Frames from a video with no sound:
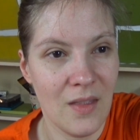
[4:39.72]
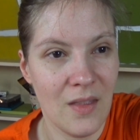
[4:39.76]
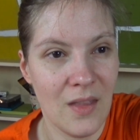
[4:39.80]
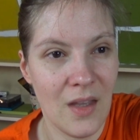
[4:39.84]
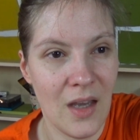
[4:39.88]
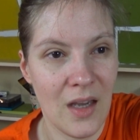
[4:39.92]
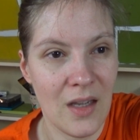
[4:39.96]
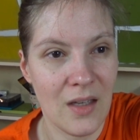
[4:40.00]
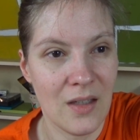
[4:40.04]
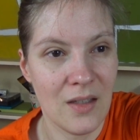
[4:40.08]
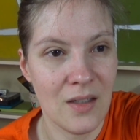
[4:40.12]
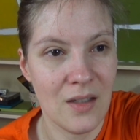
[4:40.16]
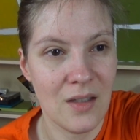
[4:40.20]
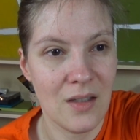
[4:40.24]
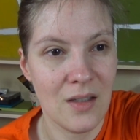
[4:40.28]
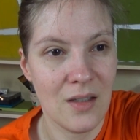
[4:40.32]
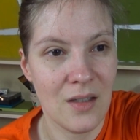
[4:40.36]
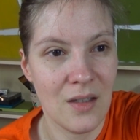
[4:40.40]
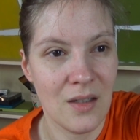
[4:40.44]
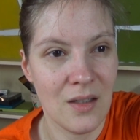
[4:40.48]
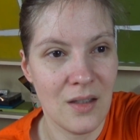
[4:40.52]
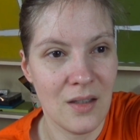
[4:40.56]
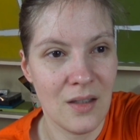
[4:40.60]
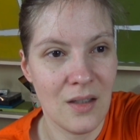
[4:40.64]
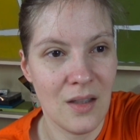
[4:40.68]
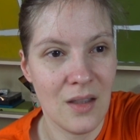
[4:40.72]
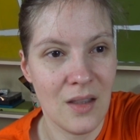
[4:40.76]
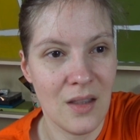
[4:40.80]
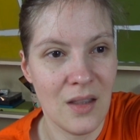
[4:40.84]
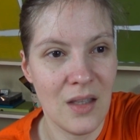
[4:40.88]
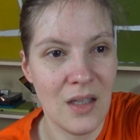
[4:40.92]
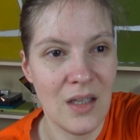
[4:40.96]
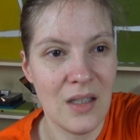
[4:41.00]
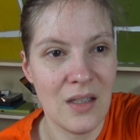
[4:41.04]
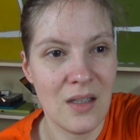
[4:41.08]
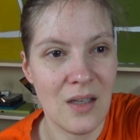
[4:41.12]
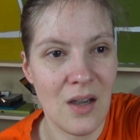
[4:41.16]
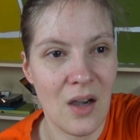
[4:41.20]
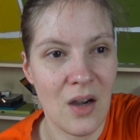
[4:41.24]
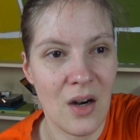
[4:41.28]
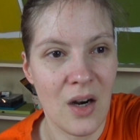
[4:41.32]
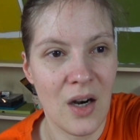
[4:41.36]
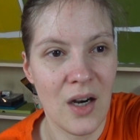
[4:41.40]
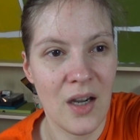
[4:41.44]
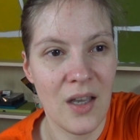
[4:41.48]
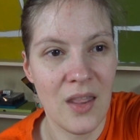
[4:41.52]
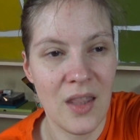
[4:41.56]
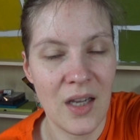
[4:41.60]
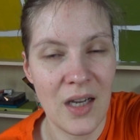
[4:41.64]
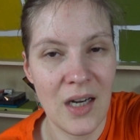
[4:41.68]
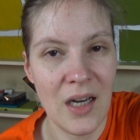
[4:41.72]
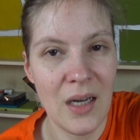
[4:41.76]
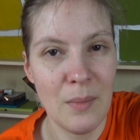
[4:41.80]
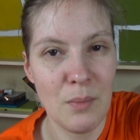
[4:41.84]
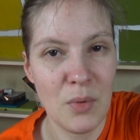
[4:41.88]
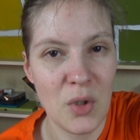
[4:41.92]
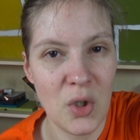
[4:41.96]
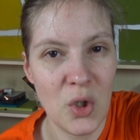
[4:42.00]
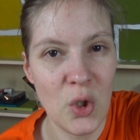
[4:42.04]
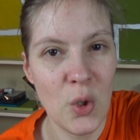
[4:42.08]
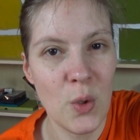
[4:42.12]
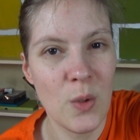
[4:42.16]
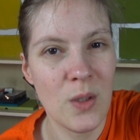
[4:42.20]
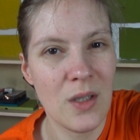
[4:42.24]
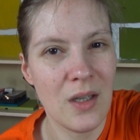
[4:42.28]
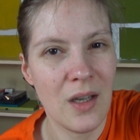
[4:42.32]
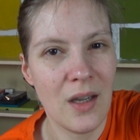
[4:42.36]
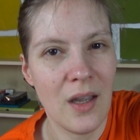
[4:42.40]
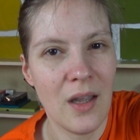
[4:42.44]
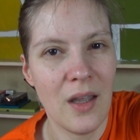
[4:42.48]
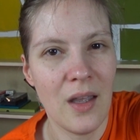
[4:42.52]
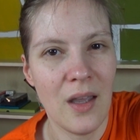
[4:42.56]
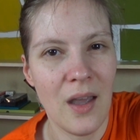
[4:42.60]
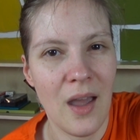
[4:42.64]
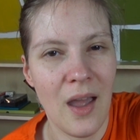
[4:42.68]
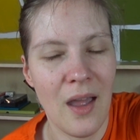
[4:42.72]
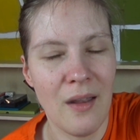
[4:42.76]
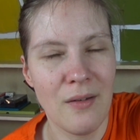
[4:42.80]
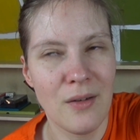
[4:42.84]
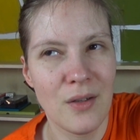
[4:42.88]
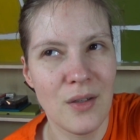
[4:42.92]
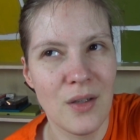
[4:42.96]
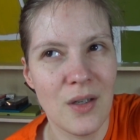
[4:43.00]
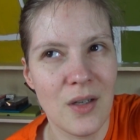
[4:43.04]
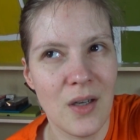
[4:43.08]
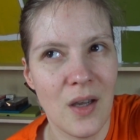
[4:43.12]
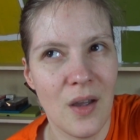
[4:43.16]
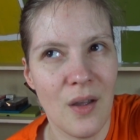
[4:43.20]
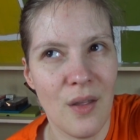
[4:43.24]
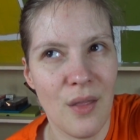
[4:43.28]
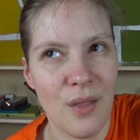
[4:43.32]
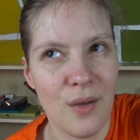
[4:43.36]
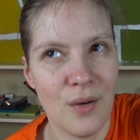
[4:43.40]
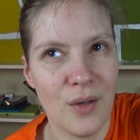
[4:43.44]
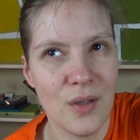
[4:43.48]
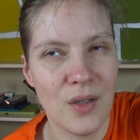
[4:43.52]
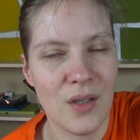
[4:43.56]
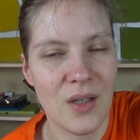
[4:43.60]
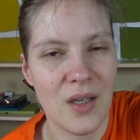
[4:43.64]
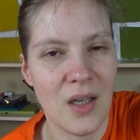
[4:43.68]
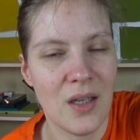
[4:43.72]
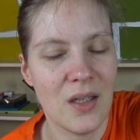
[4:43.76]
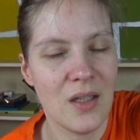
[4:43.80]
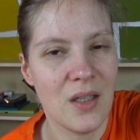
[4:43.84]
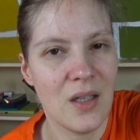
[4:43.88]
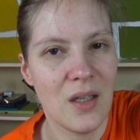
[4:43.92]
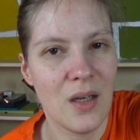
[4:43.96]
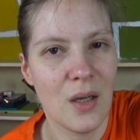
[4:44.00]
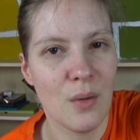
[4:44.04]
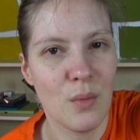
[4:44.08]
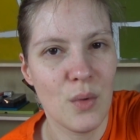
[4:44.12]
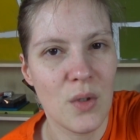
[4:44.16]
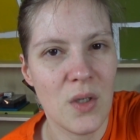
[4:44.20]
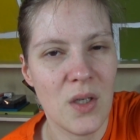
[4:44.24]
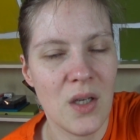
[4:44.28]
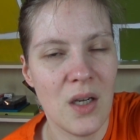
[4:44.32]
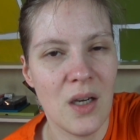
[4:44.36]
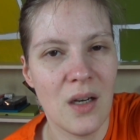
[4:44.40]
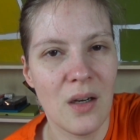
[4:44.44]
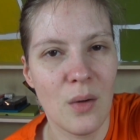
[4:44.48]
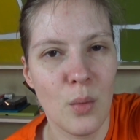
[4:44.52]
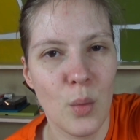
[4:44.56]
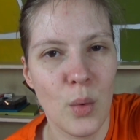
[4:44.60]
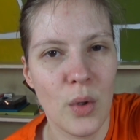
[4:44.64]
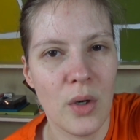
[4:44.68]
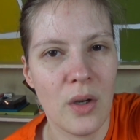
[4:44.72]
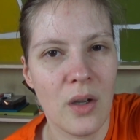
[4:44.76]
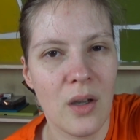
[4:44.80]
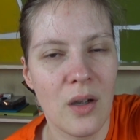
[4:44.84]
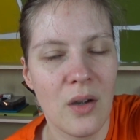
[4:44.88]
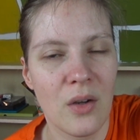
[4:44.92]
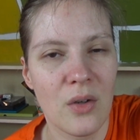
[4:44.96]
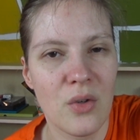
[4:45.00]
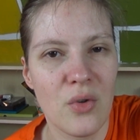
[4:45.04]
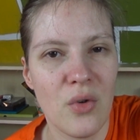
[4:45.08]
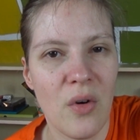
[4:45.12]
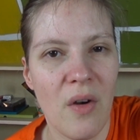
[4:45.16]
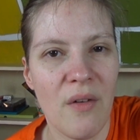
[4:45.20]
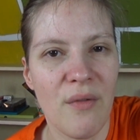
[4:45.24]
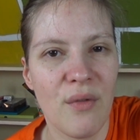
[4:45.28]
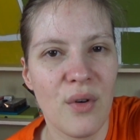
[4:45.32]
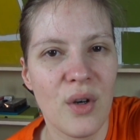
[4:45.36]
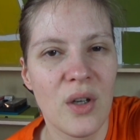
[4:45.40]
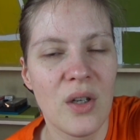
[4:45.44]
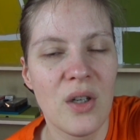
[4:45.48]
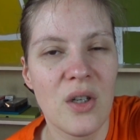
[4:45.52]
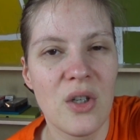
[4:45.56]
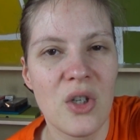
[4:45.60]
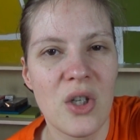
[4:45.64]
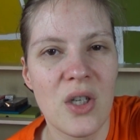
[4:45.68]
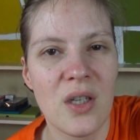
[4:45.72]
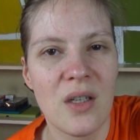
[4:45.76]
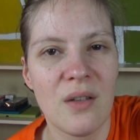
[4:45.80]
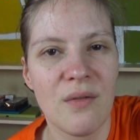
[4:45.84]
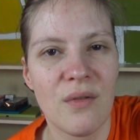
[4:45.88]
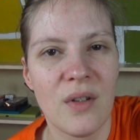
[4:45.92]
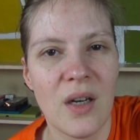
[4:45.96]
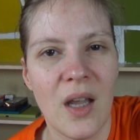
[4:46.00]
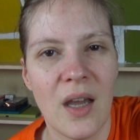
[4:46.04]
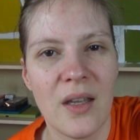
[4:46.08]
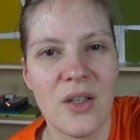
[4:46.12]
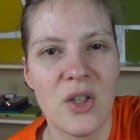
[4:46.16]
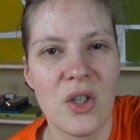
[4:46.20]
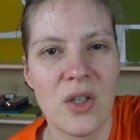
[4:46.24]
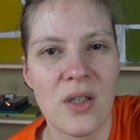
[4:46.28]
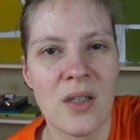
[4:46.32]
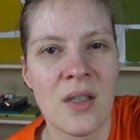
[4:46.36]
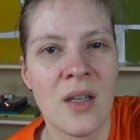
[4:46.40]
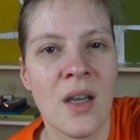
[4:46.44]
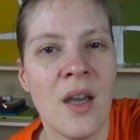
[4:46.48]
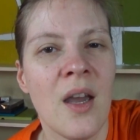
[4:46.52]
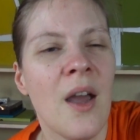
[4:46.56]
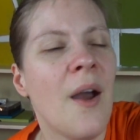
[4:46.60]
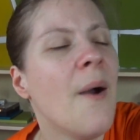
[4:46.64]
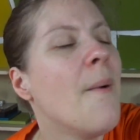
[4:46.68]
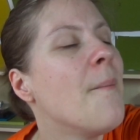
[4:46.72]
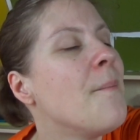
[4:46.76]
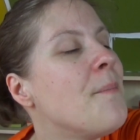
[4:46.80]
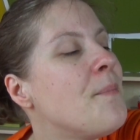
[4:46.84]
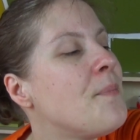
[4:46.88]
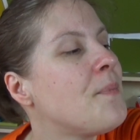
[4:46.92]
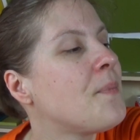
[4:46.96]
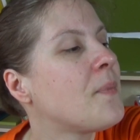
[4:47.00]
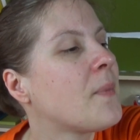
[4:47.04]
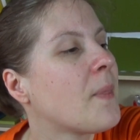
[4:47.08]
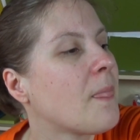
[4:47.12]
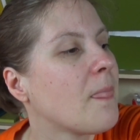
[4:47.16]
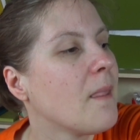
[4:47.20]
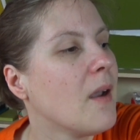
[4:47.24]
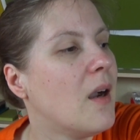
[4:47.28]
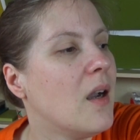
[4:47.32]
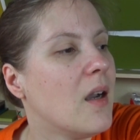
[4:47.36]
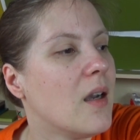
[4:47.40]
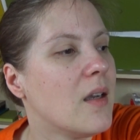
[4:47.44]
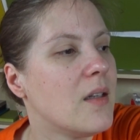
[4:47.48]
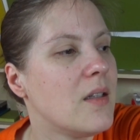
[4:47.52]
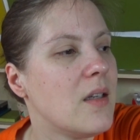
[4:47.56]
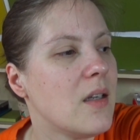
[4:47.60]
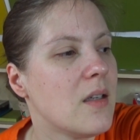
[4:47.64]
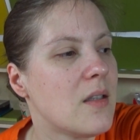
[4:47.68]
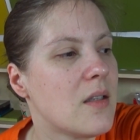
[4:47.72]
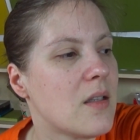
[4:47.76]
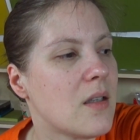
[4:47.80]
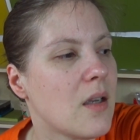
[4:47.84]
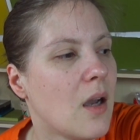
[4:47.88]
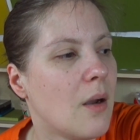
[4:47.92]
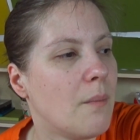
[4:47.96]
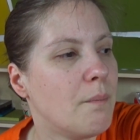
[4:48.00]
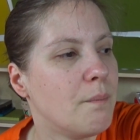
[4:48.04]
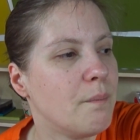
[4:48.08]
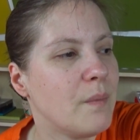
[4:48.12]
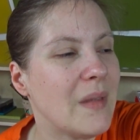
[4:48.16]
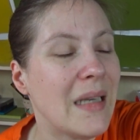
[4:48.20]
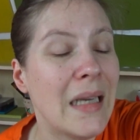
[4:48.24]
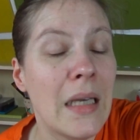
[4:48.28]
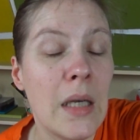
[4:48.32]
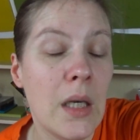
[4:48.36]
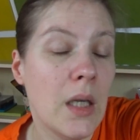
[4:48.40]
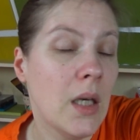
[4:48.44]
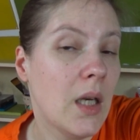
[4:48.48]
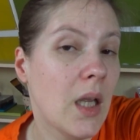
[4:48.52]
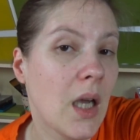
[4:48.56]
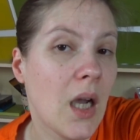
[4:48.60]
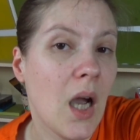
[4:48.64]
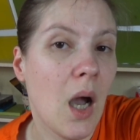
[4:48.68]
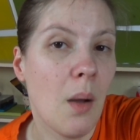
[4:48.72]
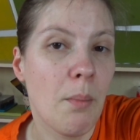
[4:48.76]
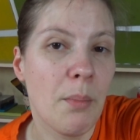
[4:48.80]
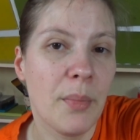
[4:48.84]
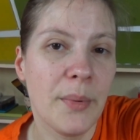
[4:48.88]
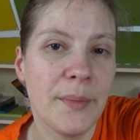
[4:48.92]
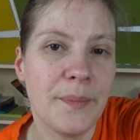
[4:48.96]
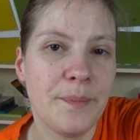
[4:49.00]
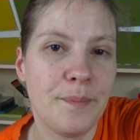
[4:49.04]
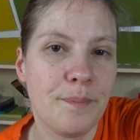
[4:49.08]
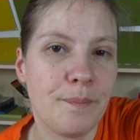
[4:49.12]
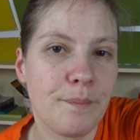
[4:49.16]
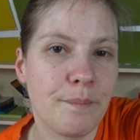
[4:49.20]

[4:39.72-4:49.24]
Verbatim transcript: that these are the clips Tuesday and uh, Thursday. Tina was here working on Draw for Initiative, and I just uh, did some cleaning up.